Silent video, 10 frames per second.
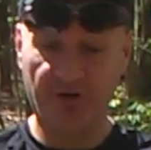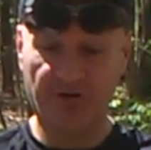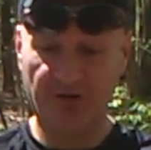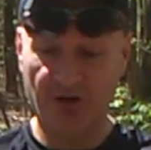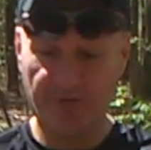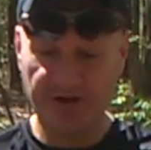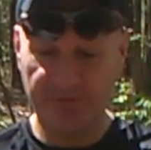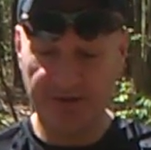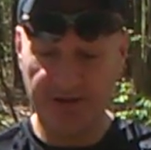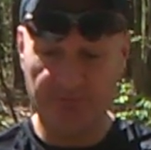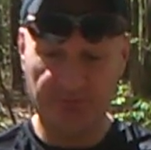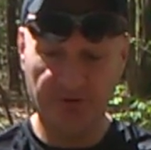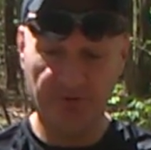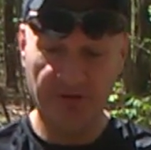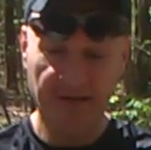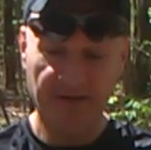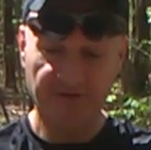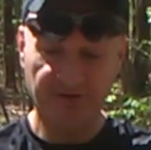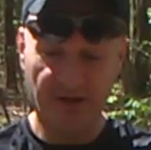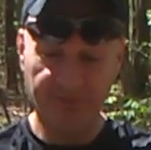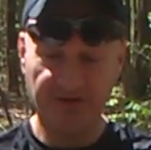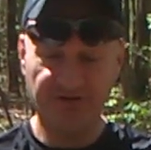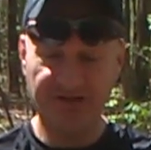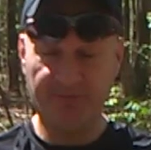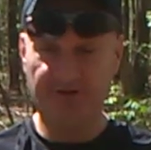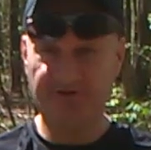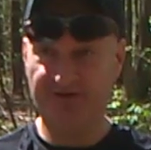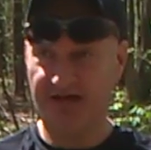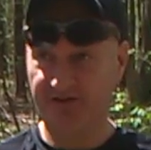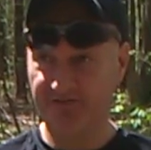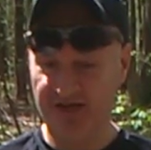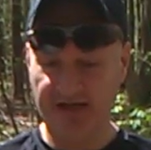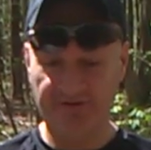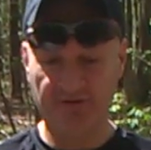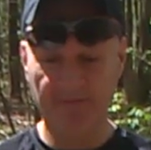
a clone recipe to brew something similar that's not exact.